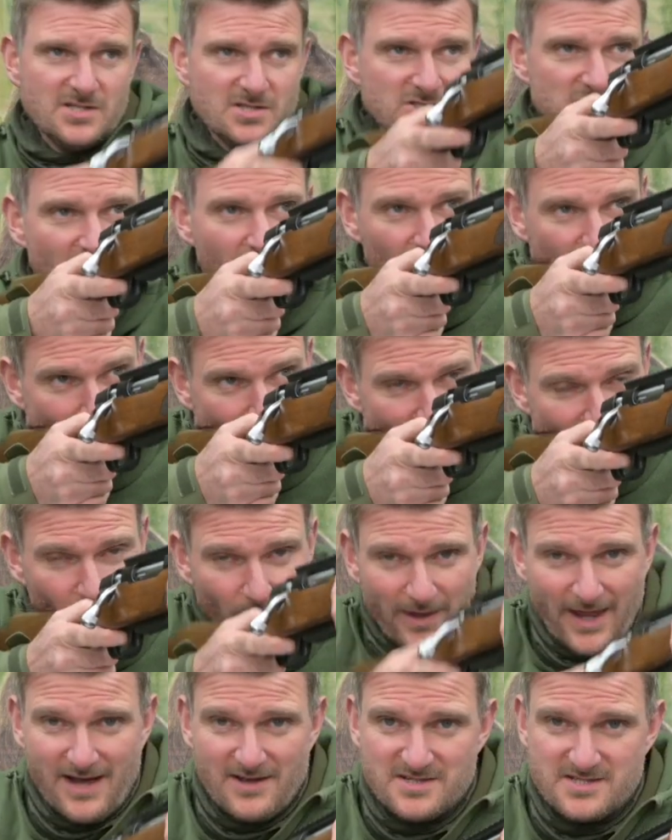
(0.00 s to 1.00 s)
your shoulder well
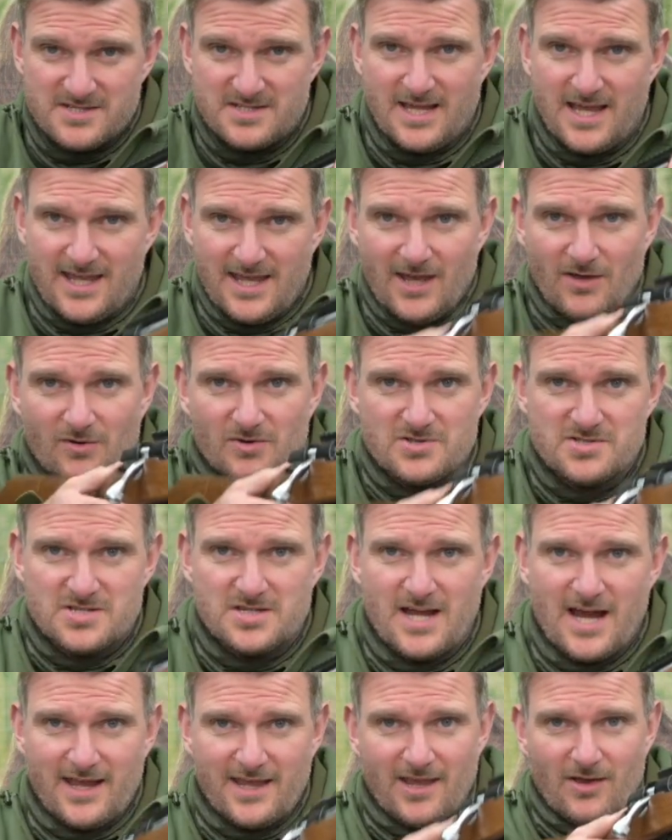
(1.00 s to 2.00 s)
without sticking or
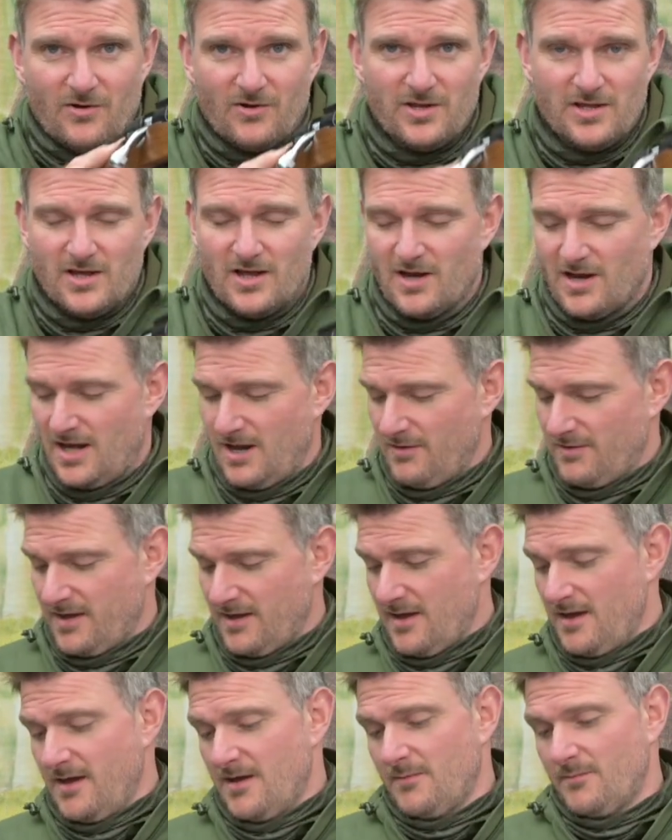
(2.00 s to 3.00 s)
snagging on your
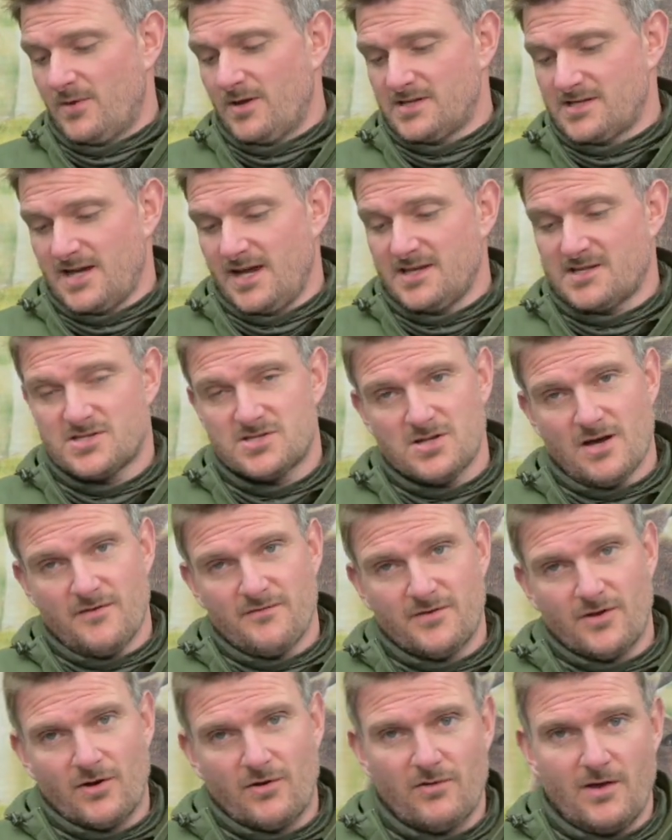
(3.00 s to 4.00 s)
clothing, but it's
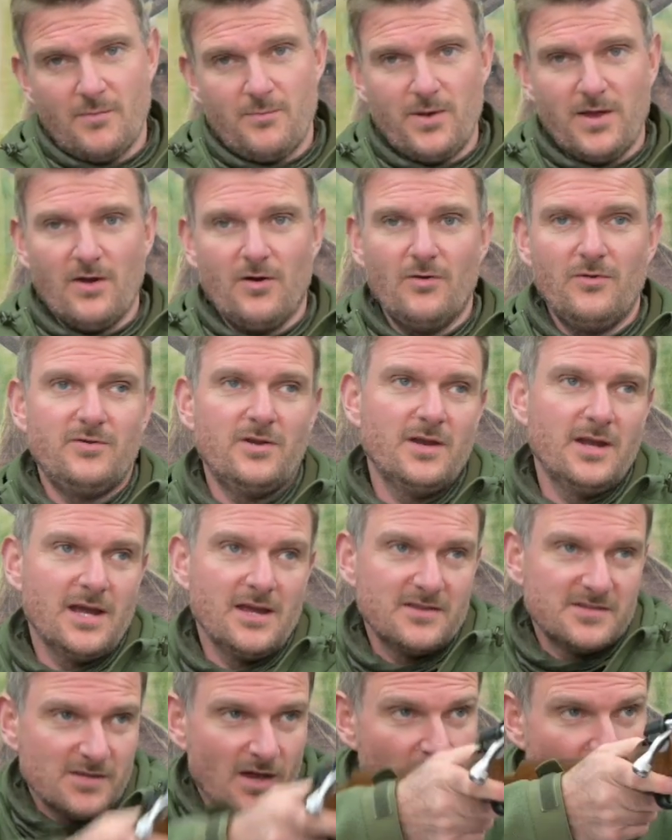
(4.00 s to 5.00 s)
soft and grippy
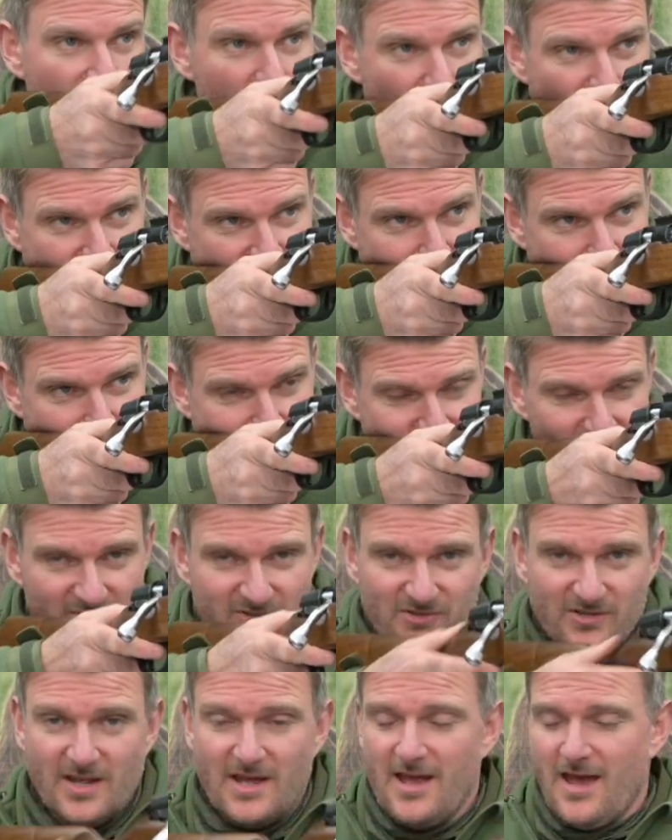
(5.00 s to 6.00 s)
underneath, so it holds in
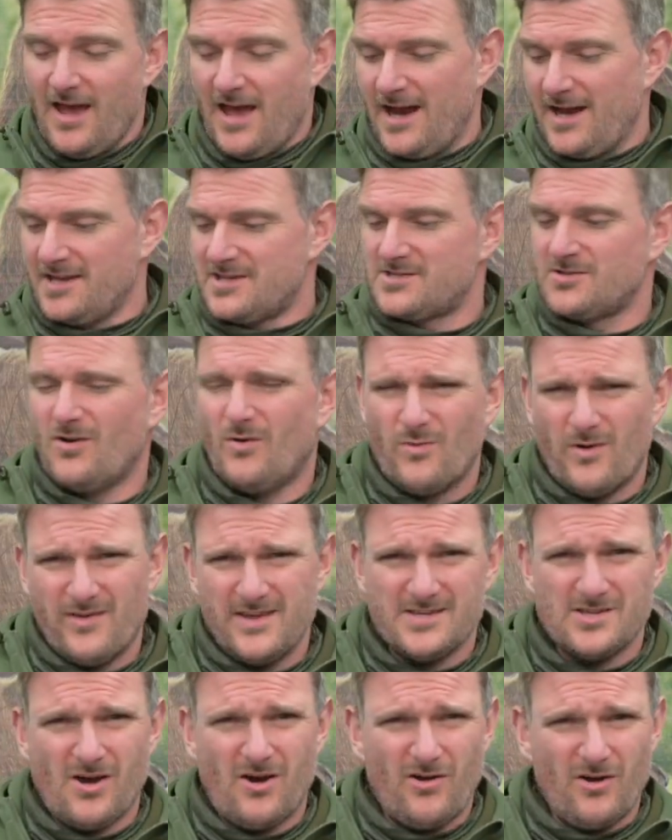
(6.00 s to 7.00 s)
position, and it's not one of
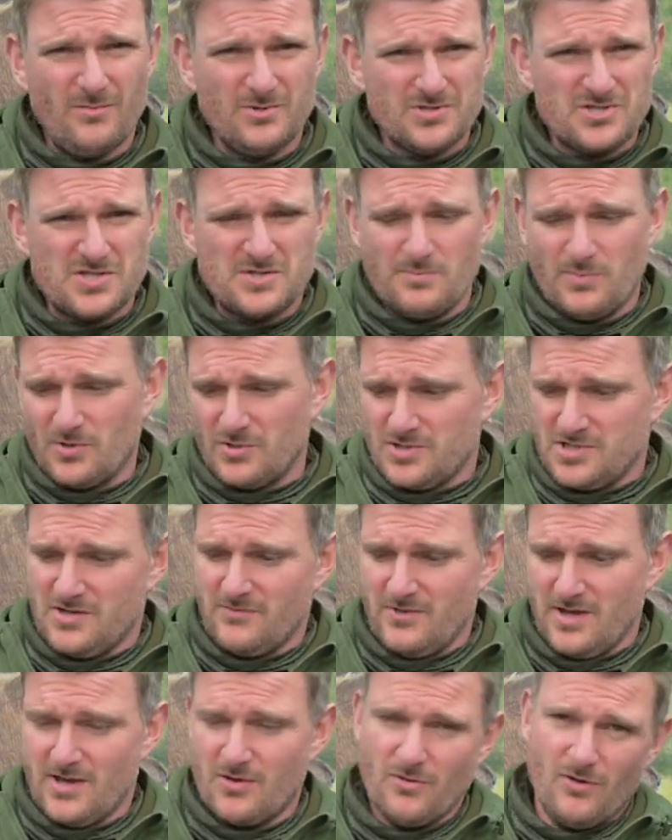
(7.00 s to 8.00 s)
these horrible
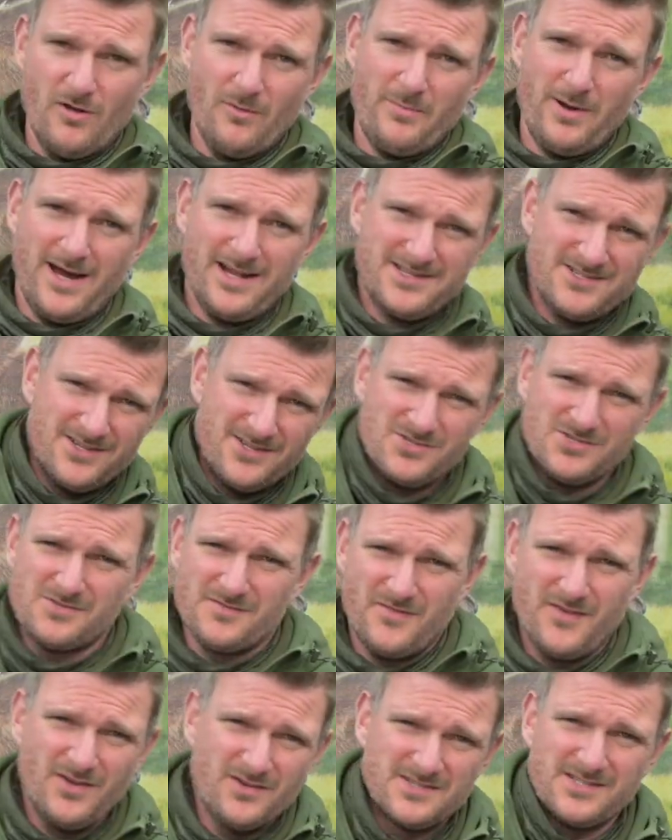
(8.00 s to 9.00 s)
spongy recoil pads that
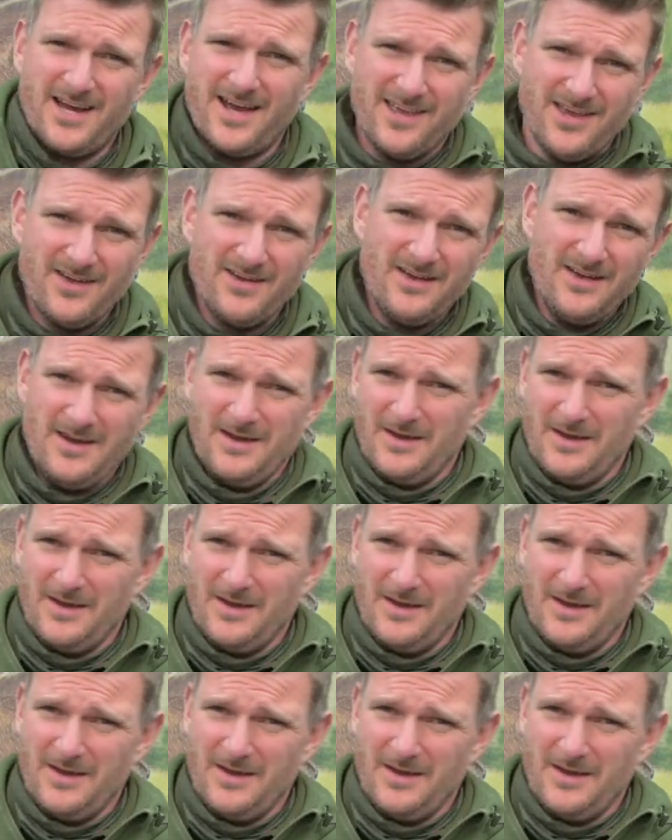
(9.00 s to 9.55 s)
just feels like you